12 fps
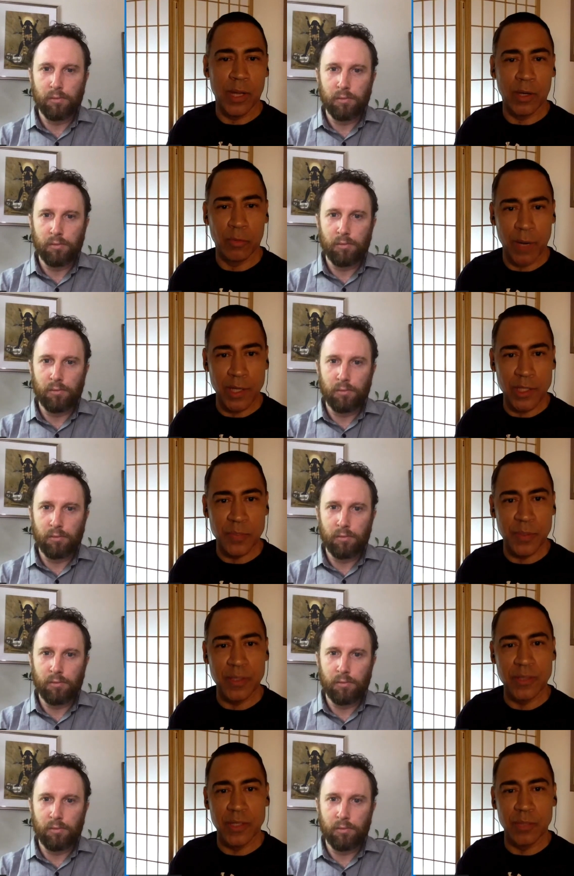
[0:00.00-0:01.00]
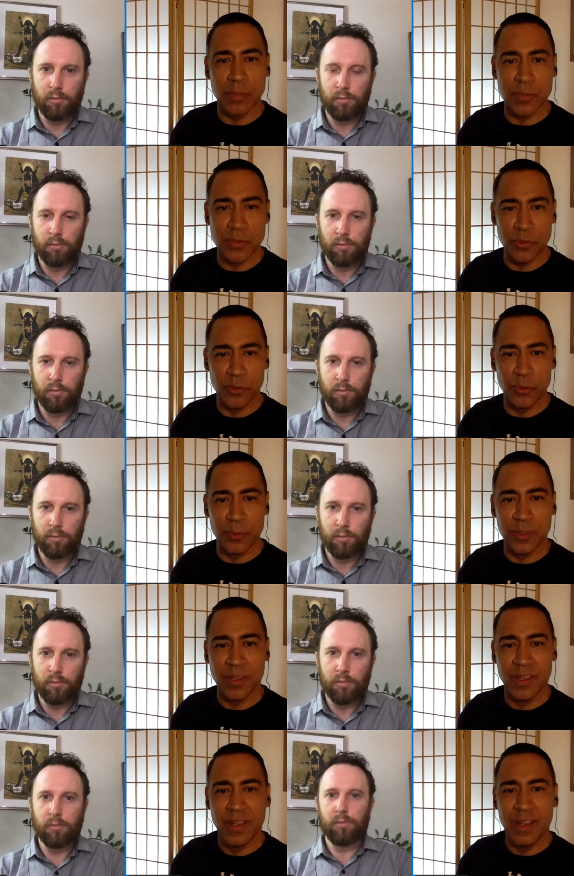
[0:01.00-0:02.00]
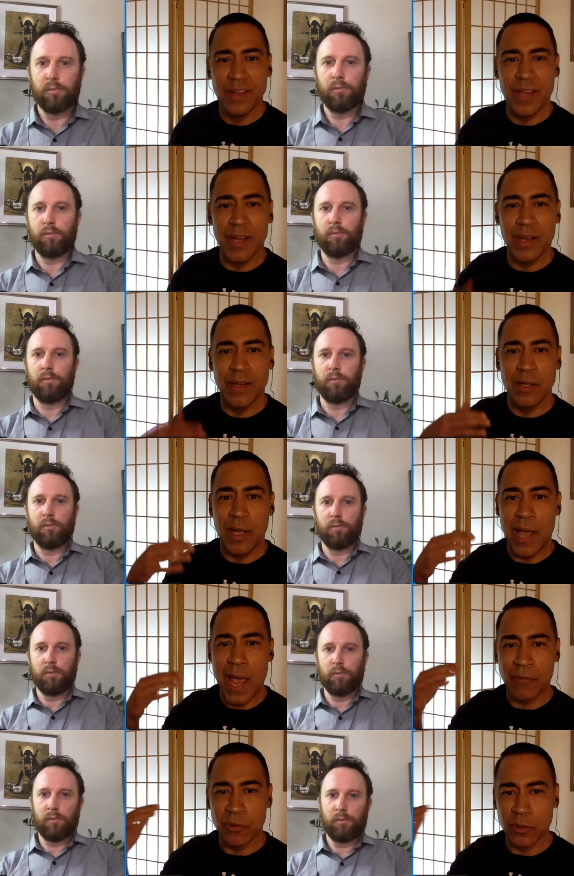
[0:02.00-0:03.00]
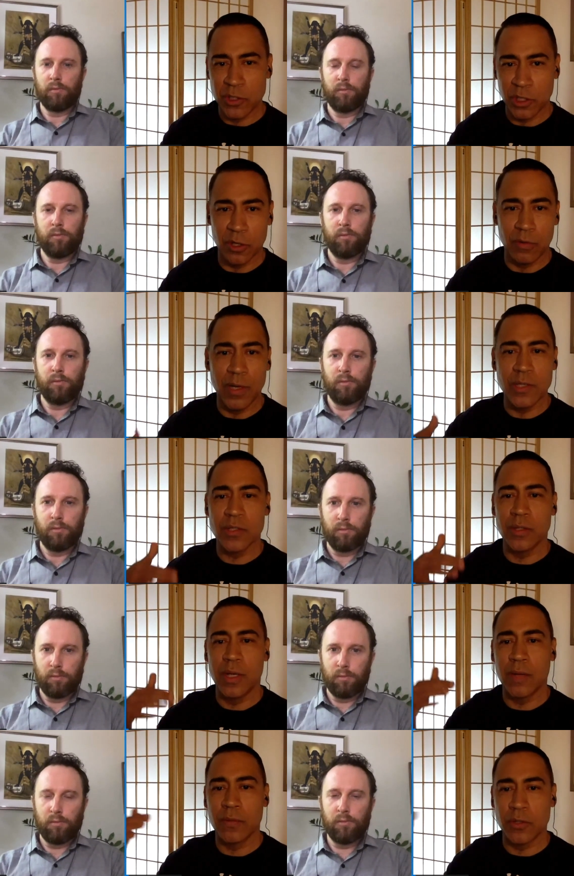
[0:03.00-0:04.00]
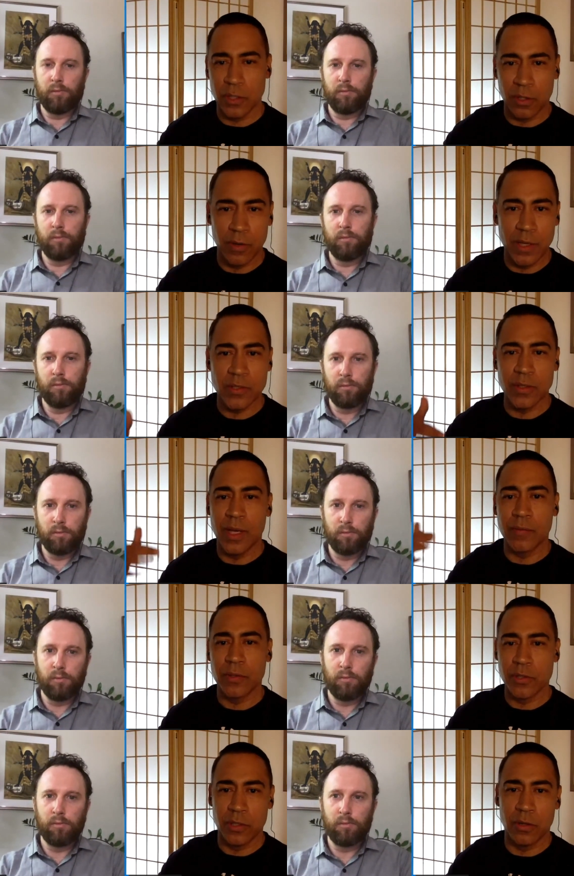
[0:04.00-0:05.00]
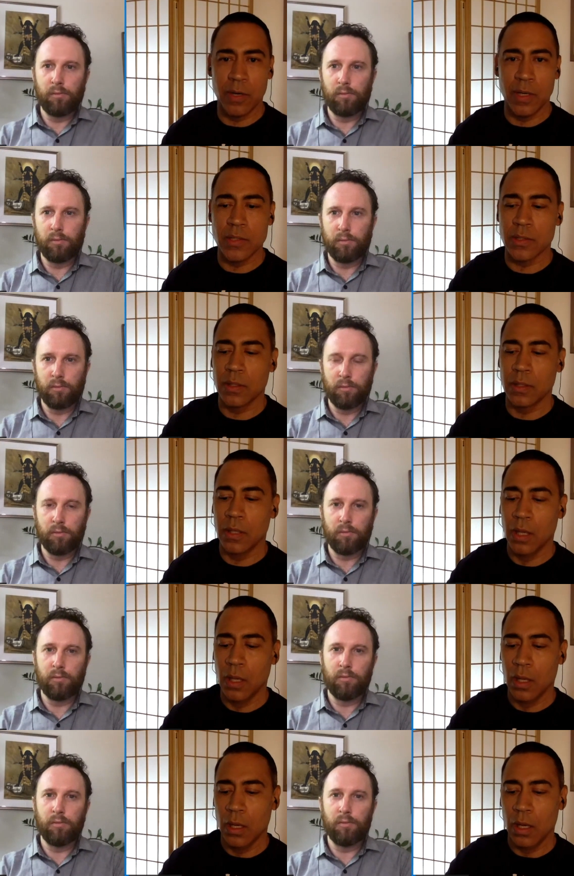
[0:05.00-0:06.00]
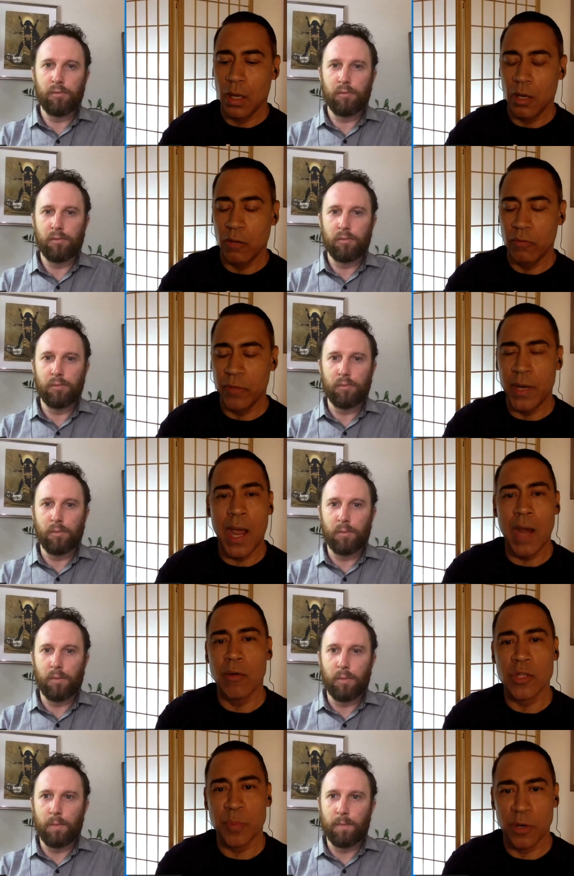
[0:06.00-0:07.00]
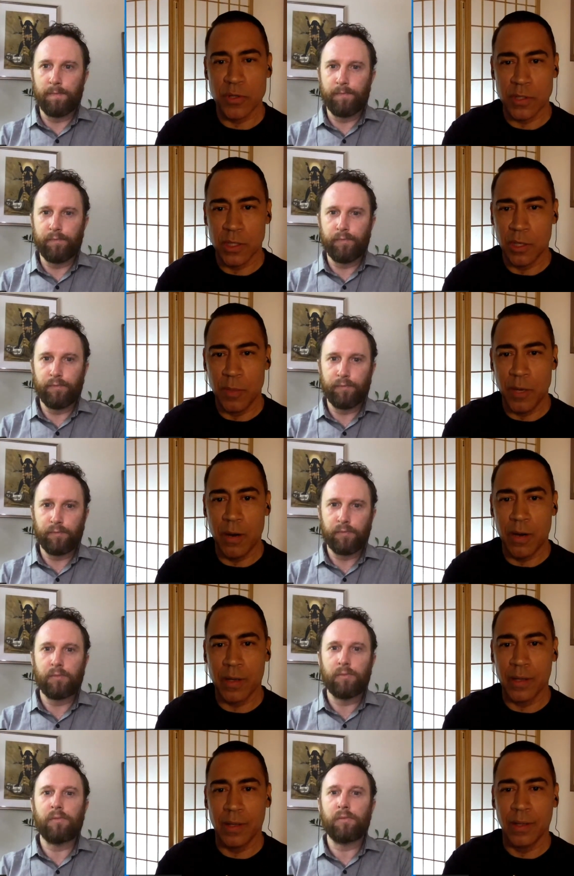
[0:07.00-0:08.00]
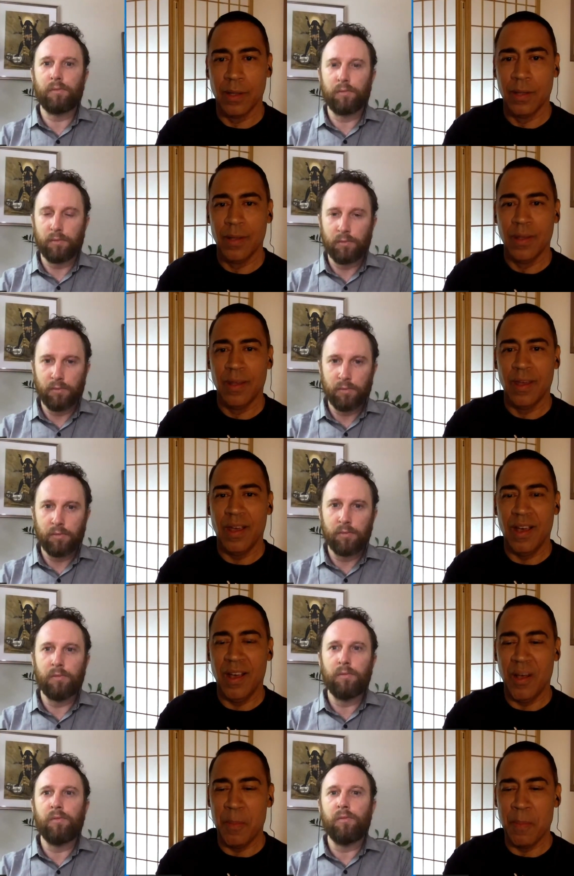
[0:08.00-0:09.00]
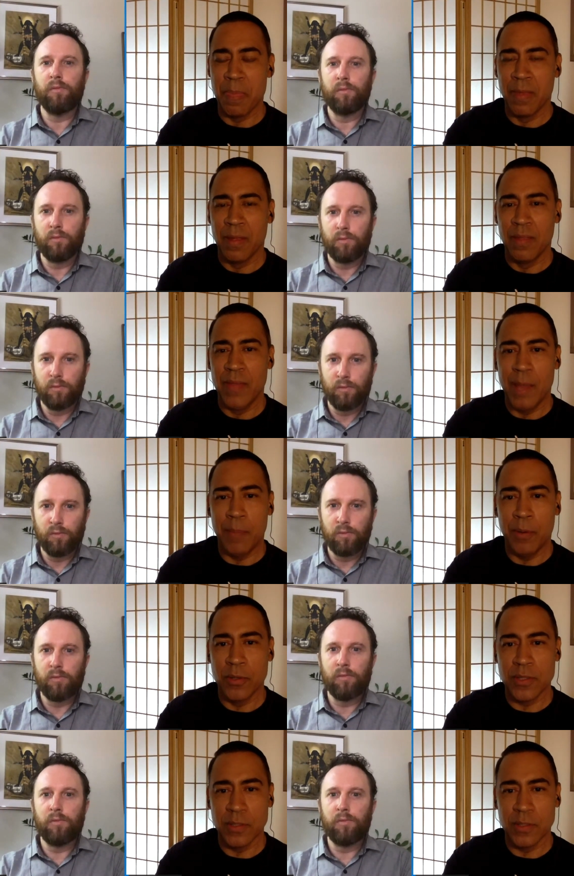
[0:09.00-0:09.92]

Speaker 1: more like race, because they presumed that after generation after generation after generation of an Irish person in America, um, that